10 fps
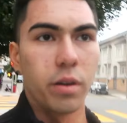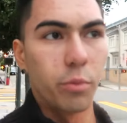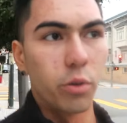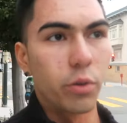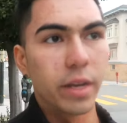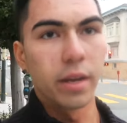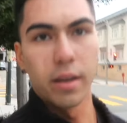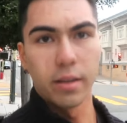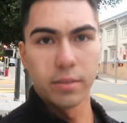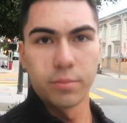in a
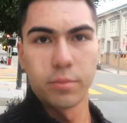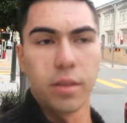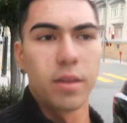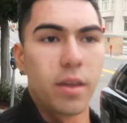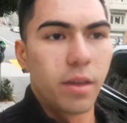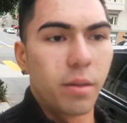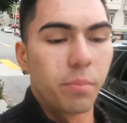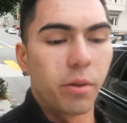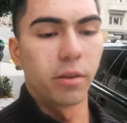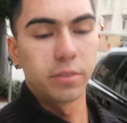marina
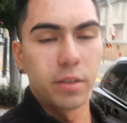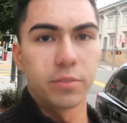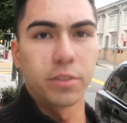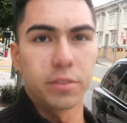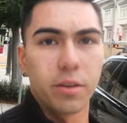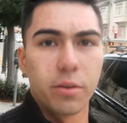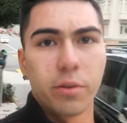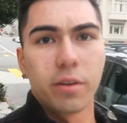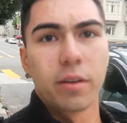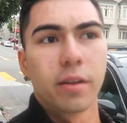part of San Francisco
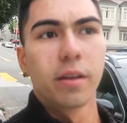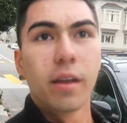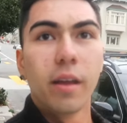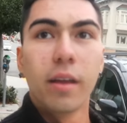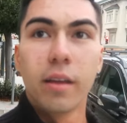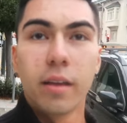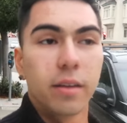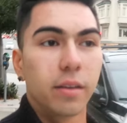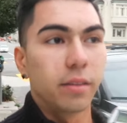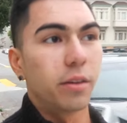where
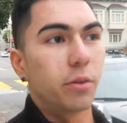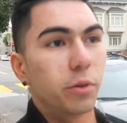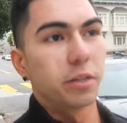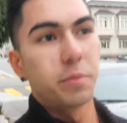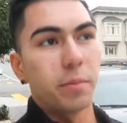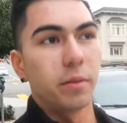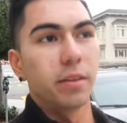a lot of rich people